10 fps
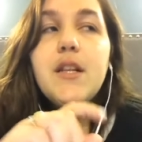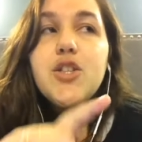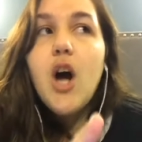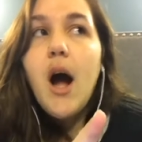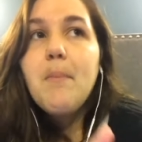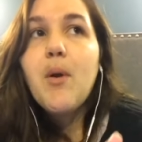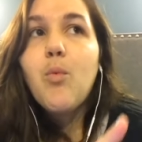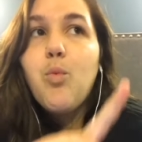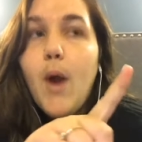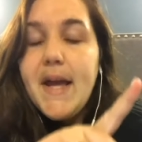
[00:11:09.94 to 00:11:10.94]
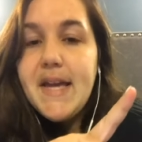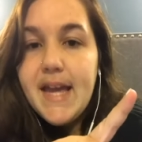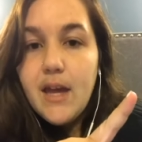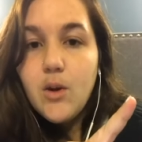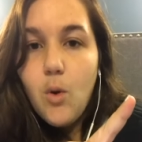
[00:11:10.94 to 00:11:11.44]
top
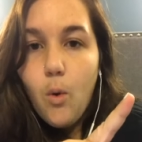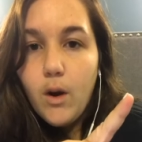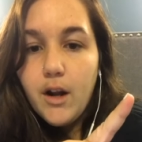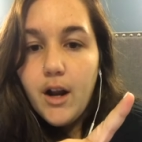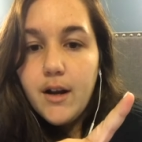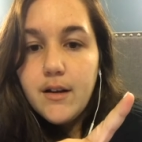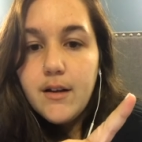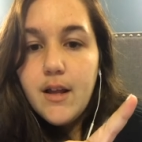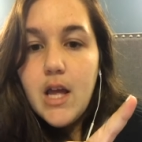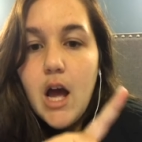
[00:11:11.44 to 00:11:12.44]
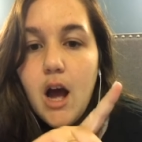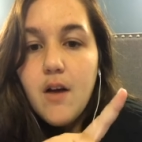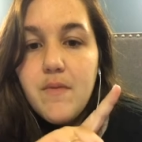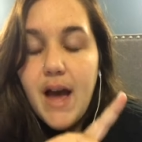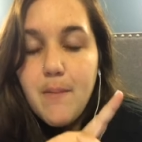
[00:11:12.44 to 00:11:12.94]
right-hand corner
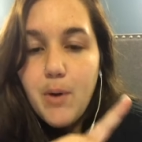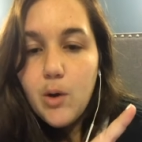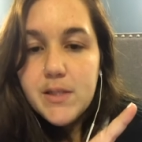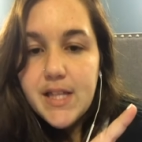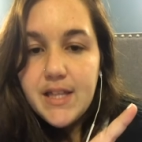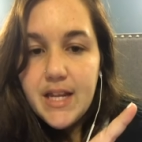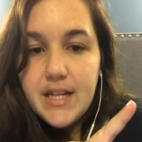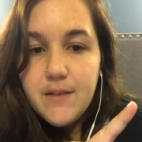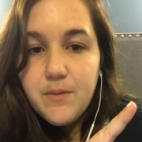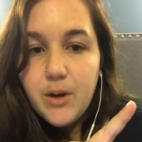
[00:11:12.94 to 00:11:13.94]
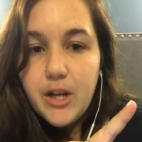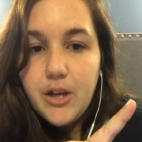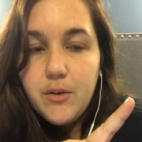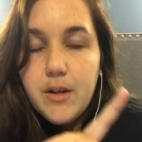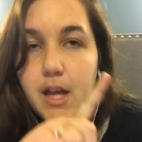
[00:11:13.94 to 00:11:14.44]
of that post that they did for
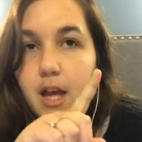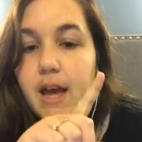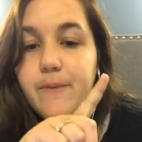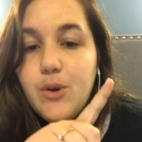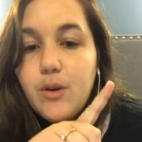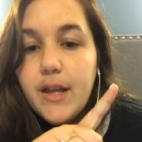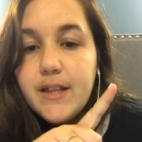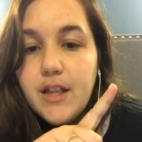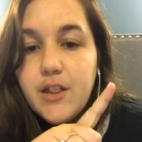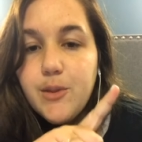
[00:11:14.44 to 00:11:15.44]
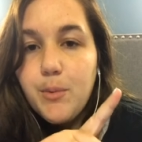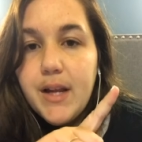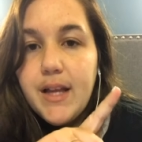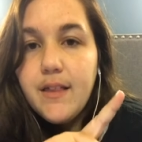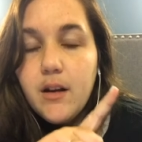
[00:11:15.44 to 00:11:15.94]
you, if you click the
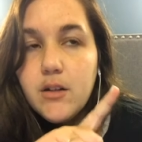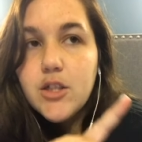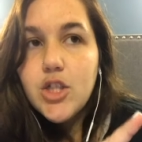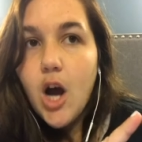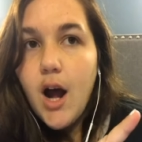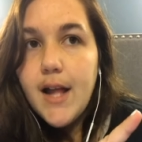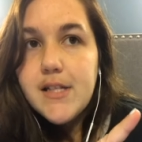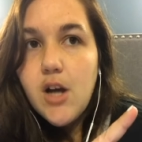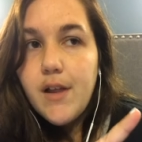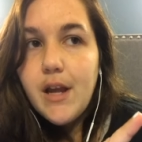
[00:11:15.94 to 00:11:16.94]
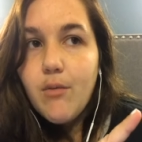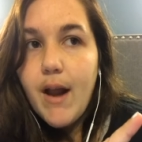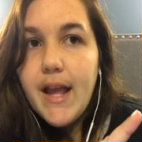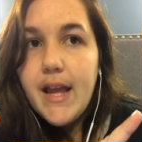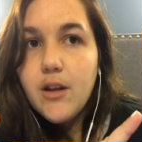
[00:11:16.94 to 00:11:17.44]
three little dots on that
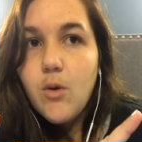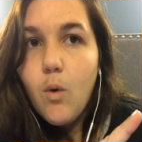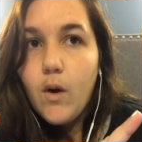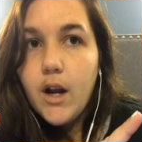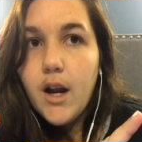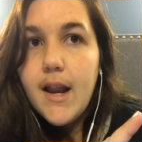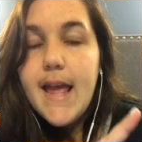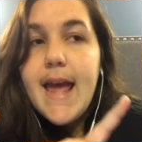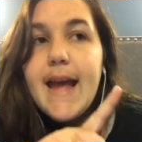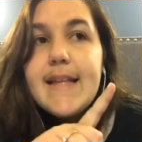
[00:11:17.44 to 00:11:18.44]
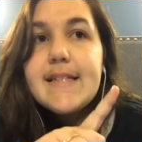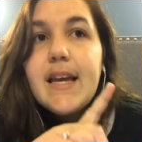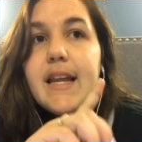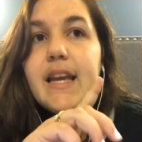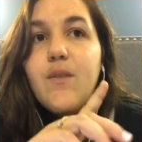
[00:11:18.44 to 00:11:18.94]
right-hand corner, it's
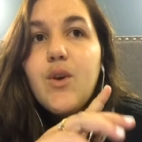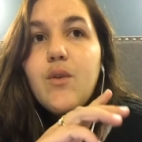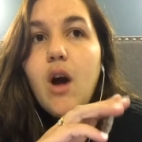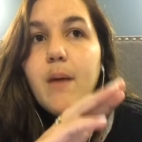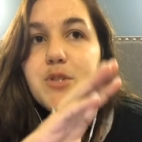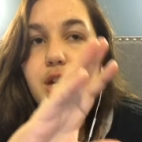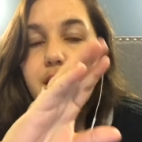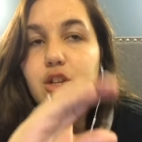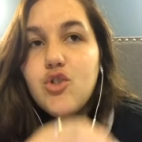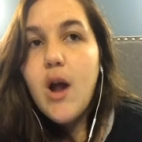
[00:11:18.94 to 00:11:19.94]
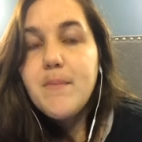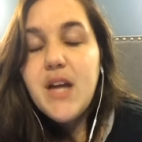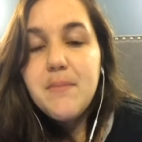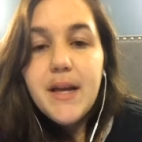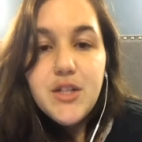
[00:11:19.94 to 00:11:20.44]
going to give you an option. The
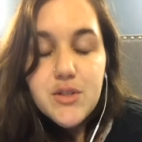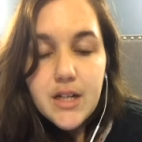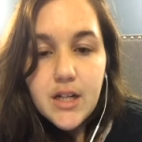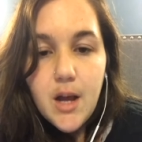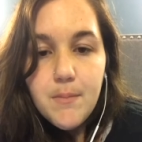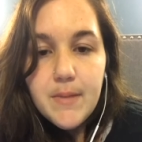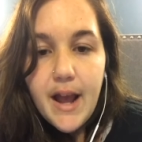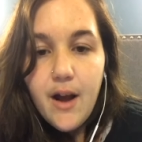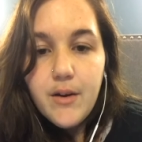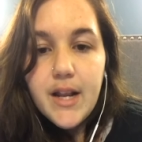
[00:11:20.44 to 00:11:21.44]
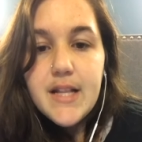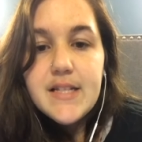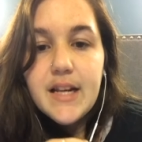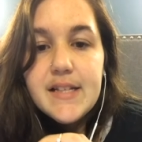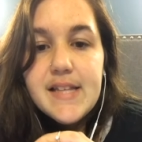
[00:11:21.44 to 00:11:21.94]
drop-down menu is going to come down and it's
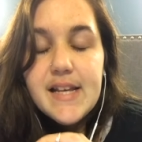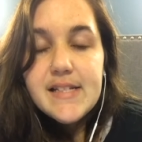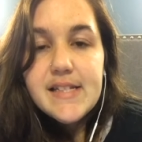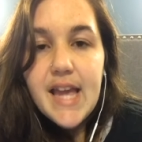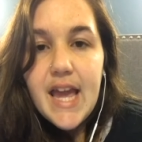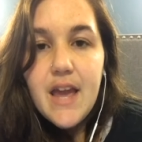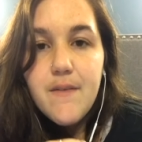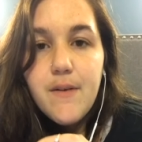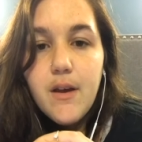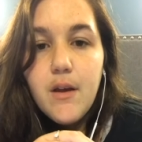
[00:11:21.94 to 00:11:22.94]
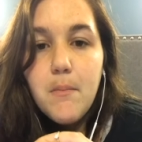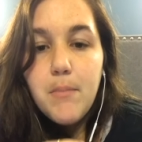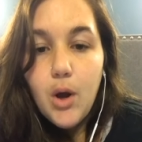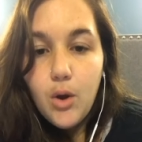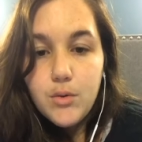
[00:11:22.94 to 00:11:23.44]
going to say Save
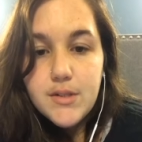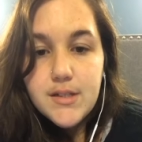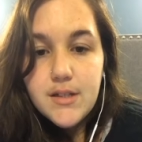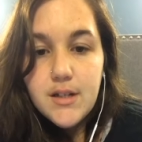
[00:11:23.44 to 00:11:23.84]
Post.